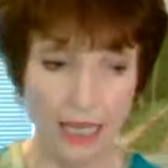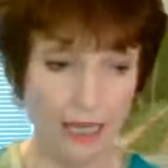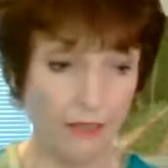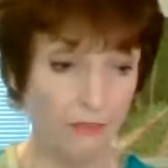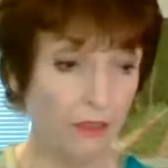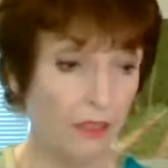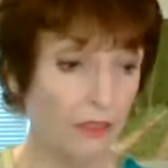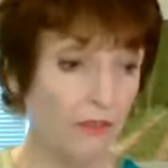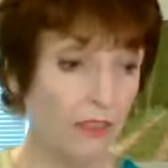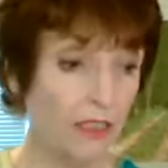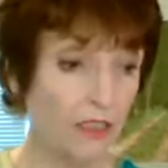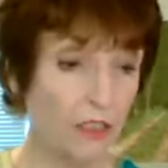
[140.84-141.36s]
And
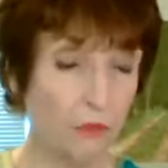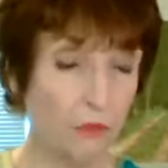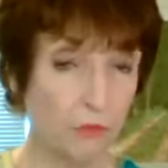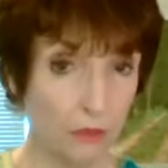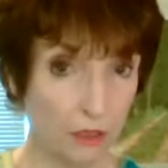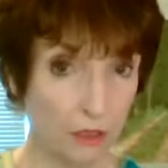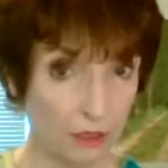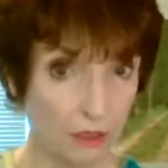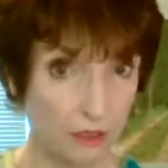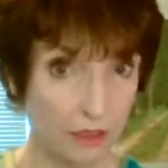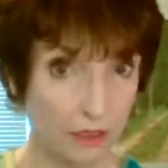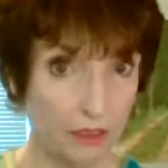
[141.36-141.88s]
then this
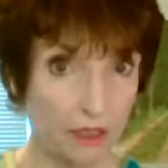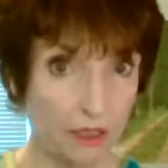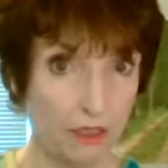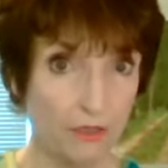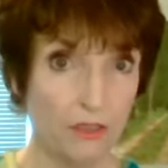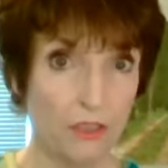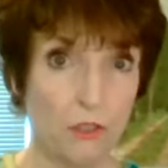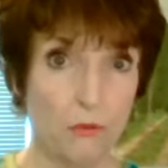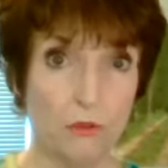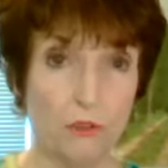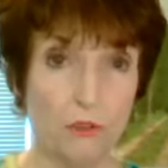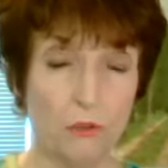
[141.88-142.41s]
one.
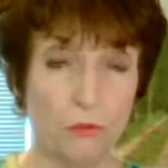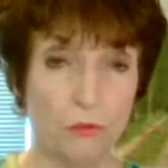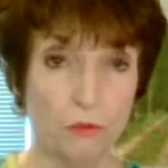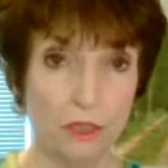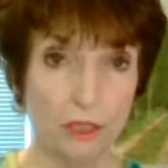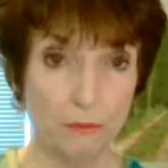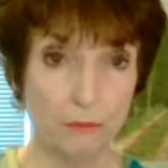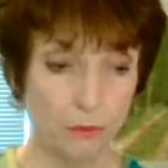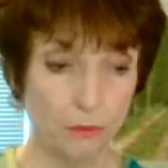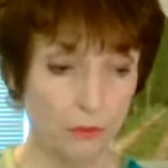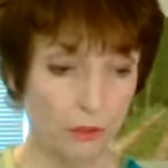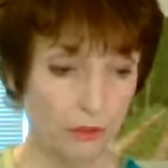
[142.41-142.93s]
This one's really
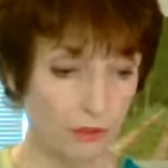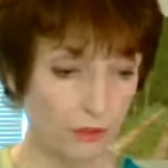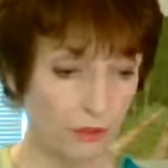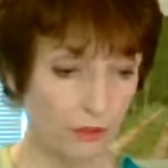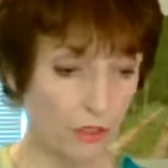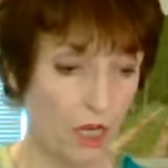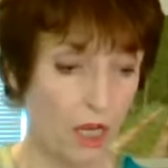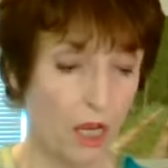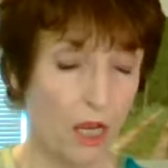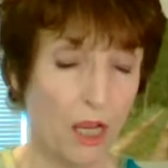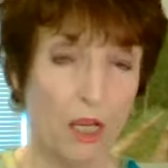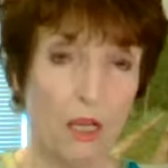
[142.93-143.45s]
important.
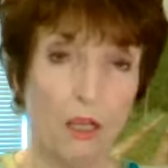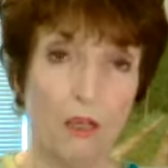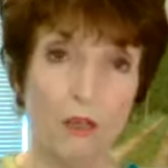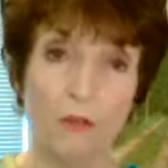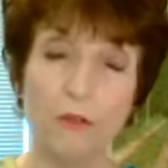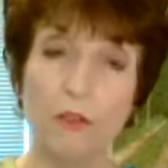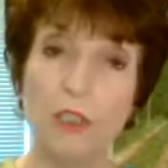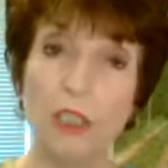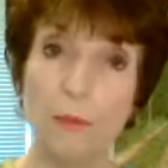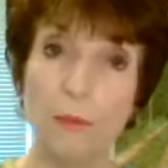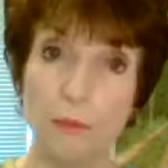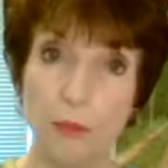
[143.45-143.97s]

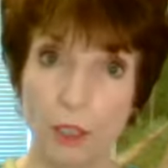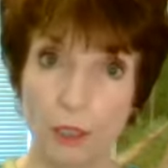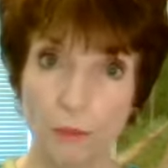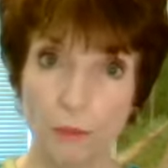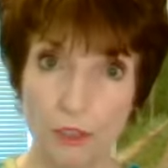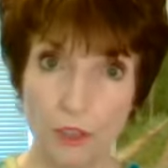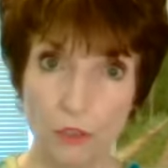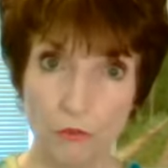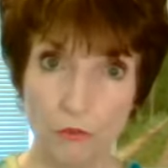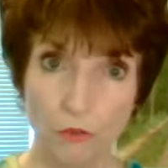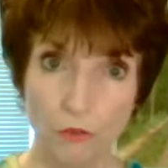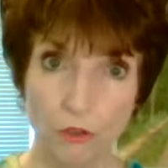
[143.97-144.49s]
The
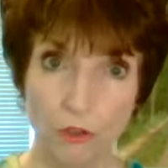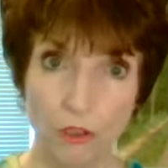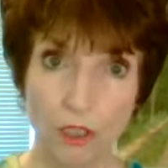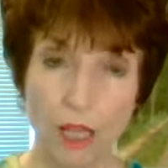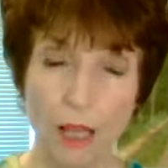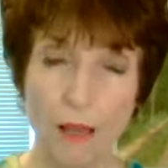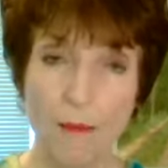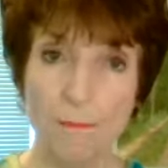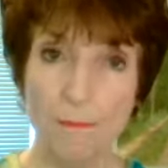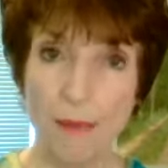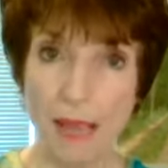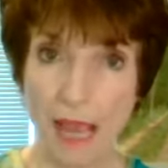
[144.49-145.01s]
purposeful
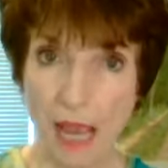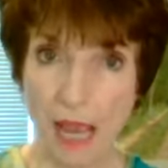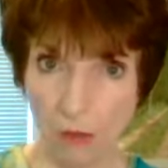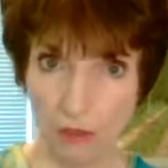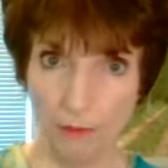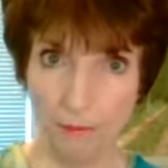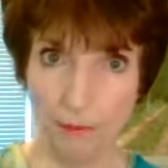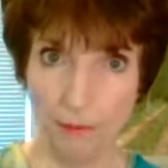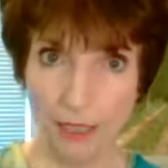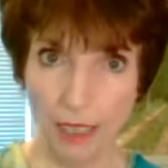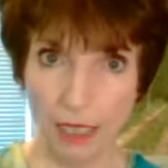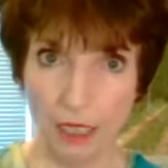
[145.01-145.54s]

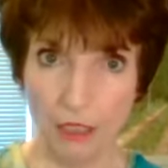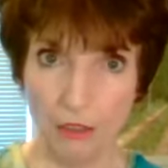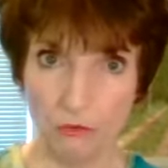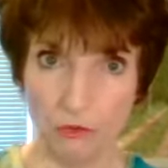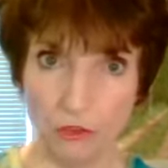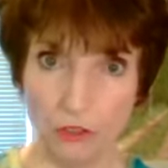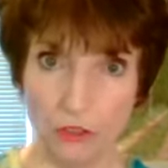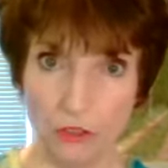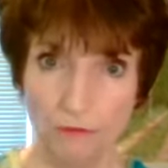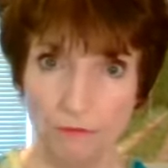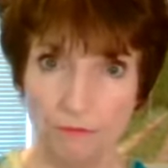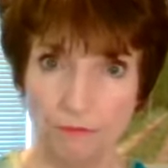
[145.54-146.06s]
power pout.
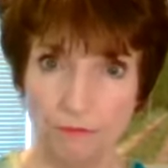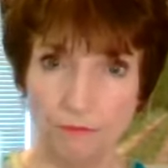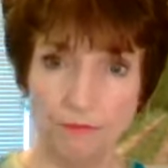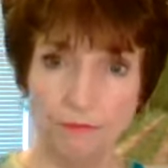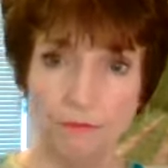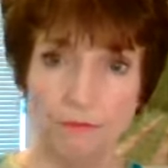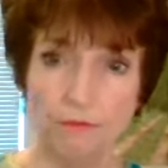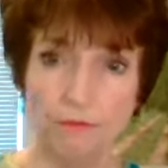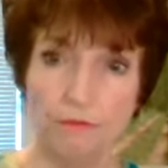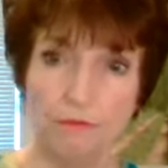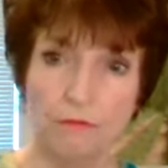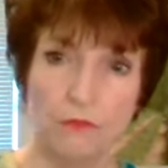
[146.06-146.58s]

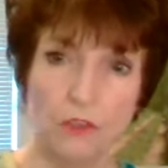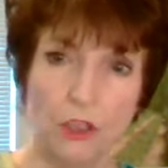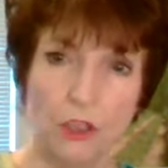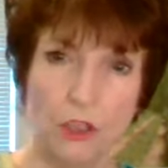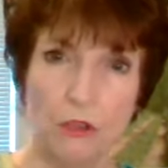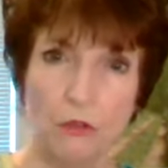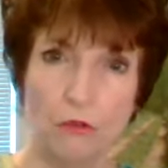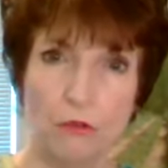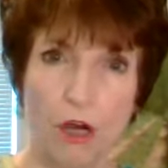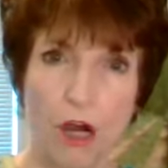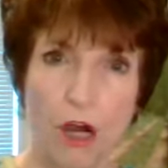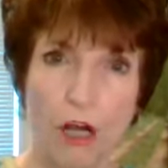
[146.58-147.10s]

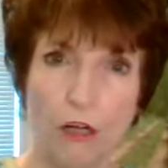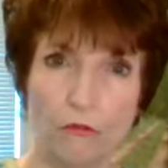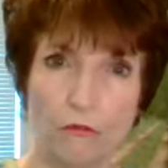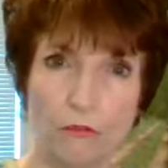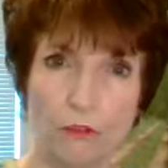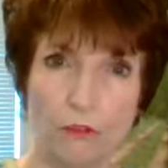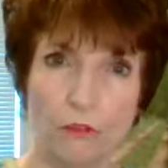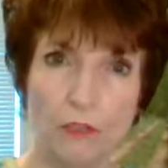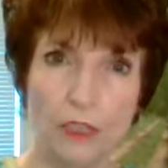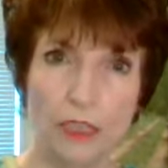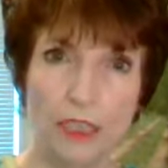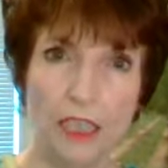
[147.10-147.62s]
You are
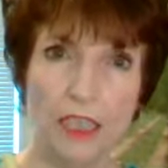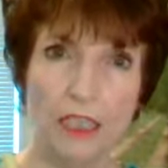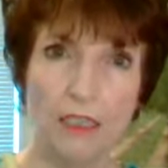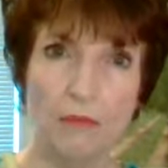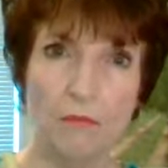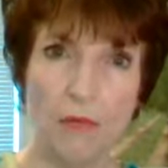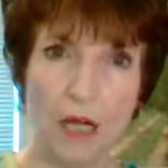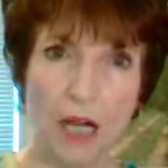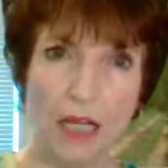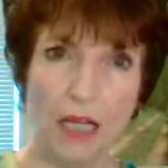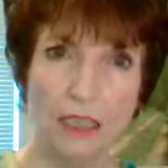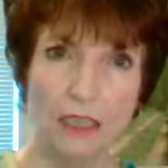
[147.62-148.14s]
ruining
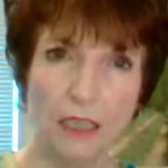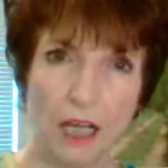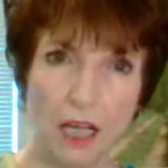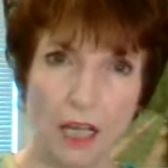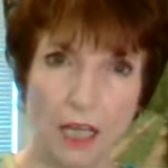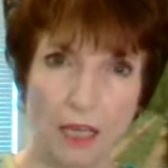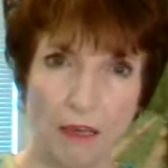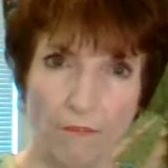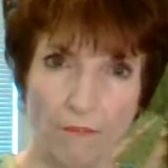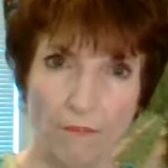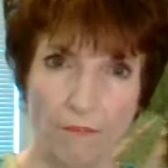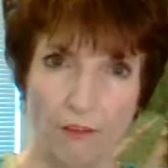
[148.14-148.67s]
my
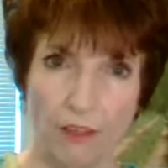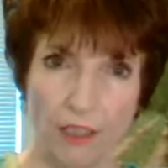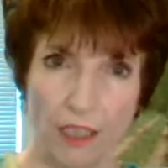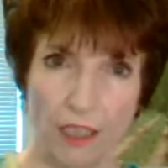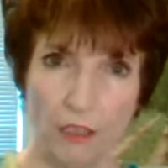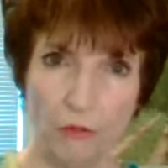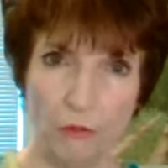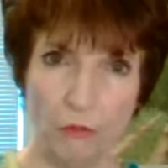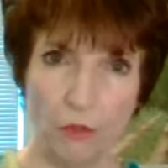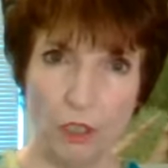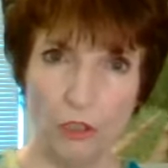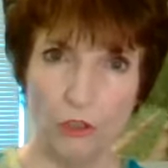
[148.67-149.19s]
life, and I
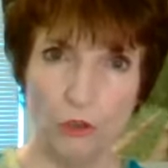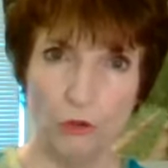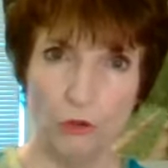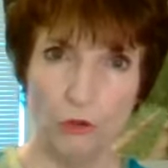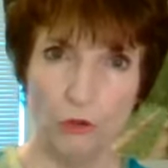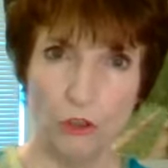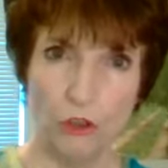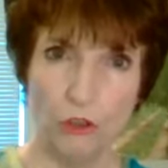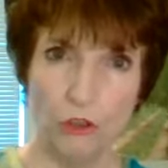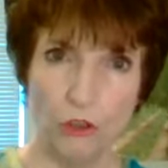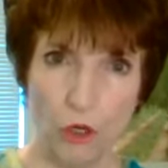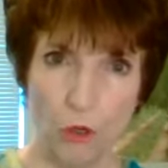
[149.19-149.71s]
want you
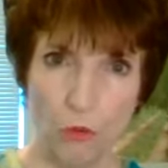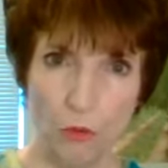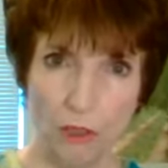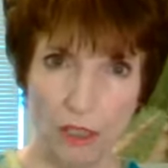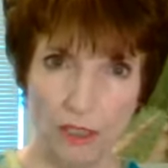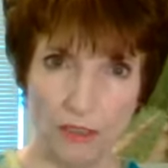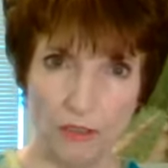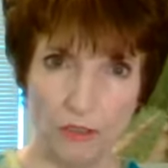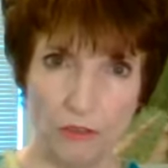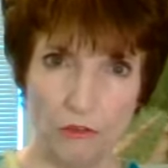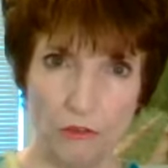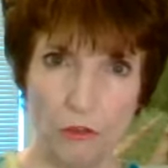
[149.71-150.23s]
to know
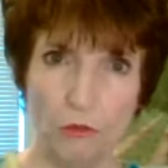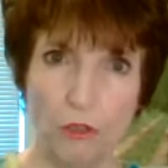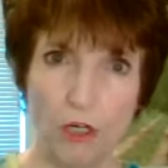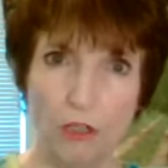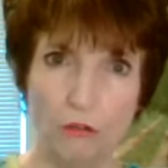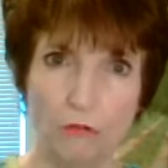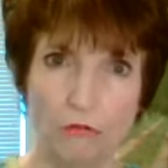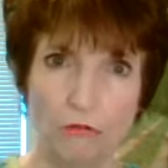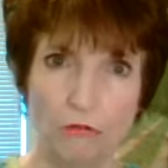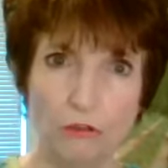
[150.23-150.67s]
it. You are